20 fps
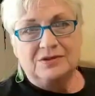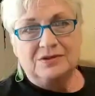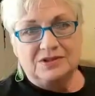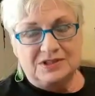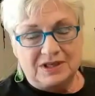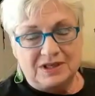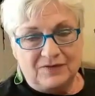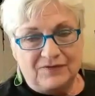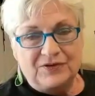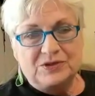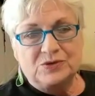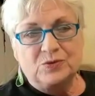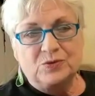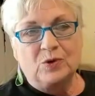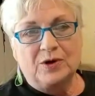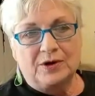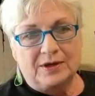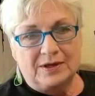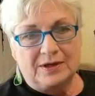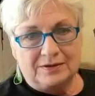to see if it's
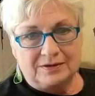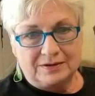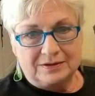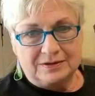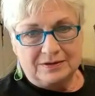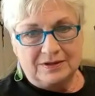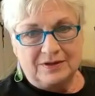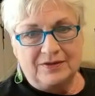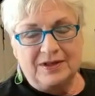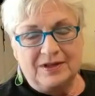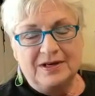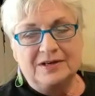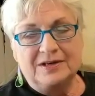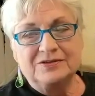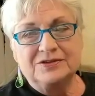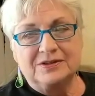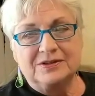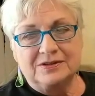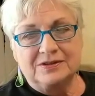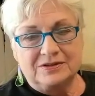working, and then
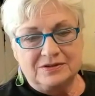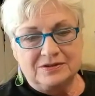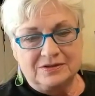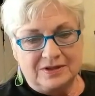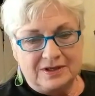I'll send it